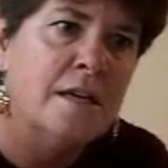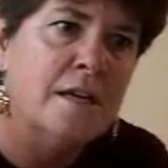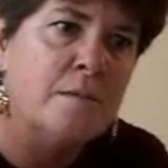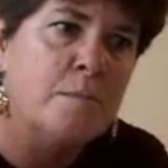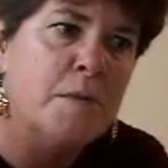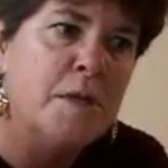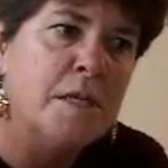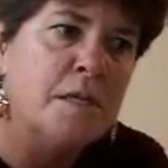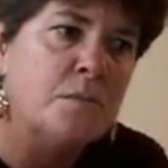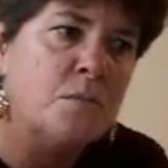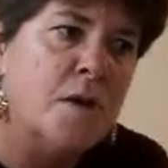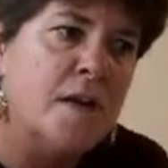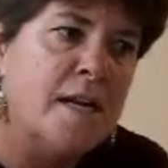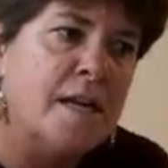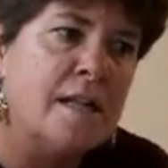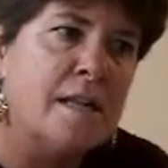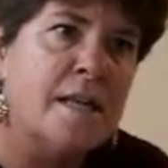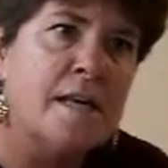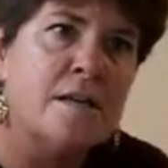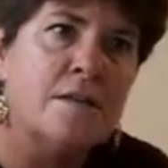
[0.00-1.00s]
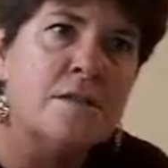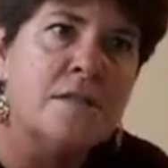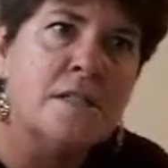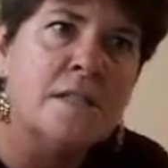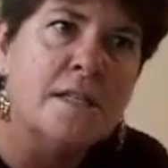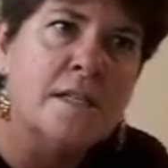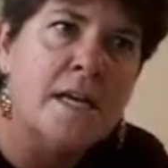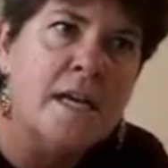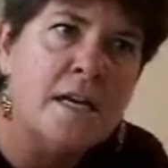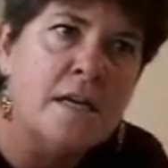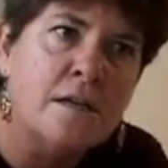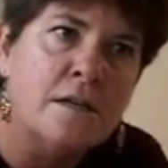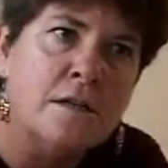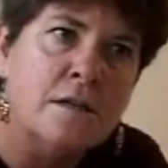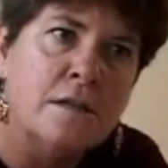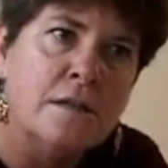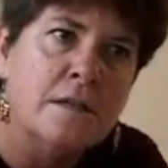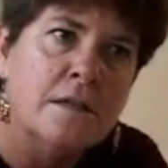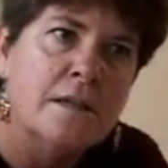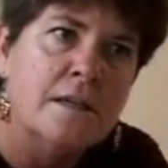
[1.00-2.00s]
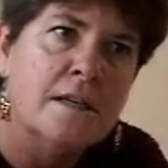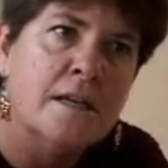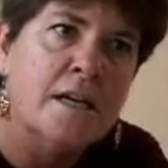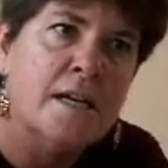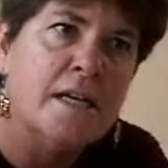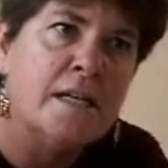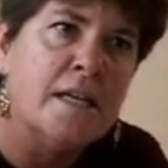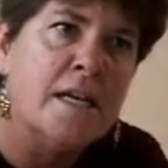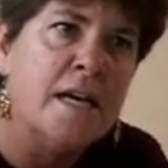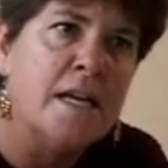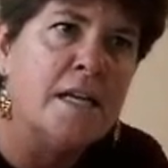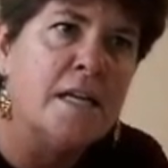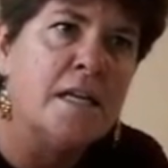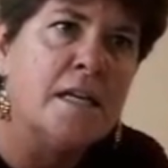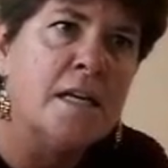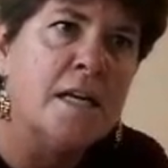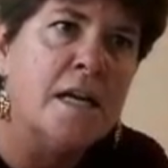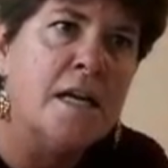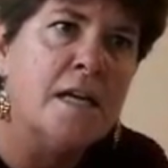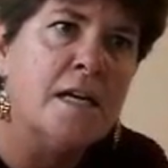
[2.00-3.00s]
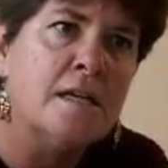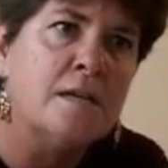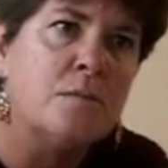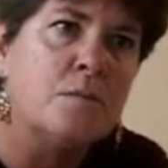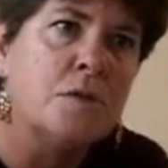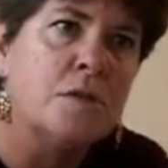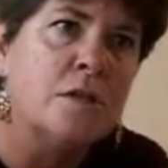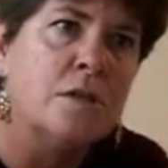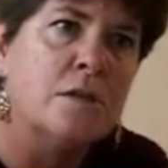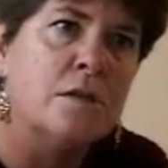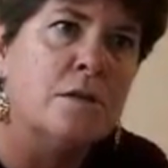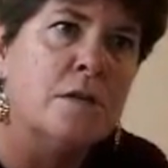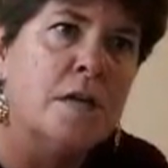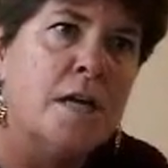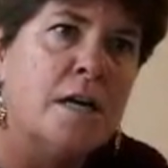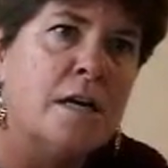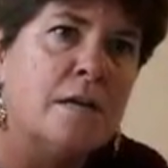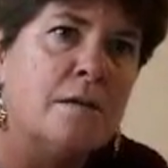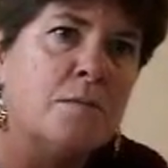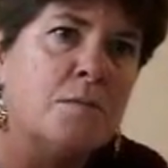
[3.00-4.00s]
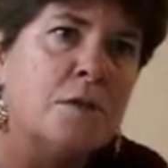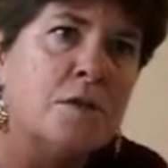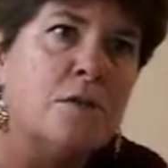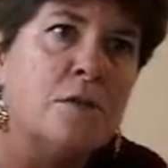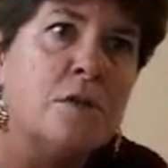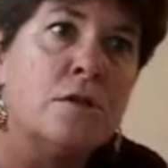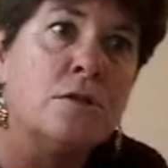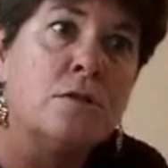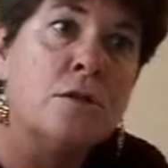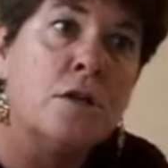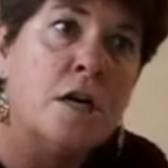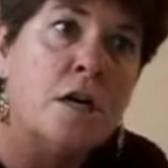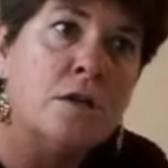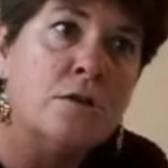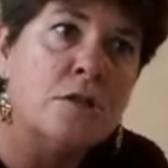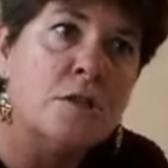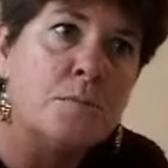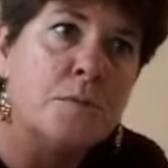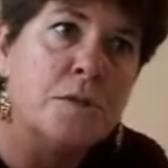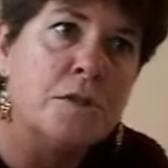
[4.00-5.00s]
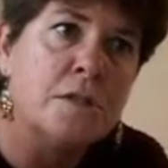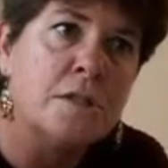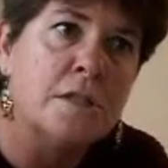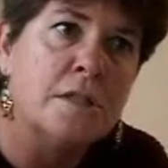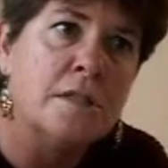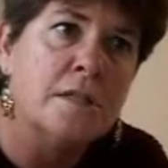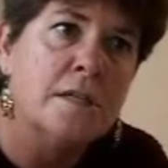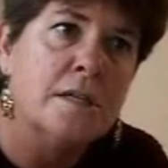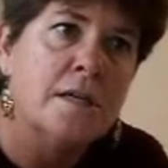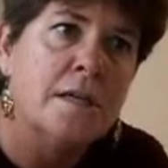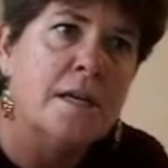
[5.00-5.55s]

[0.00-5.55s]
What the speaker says: It means writing letters to the editor and getting engaged with your local congressperson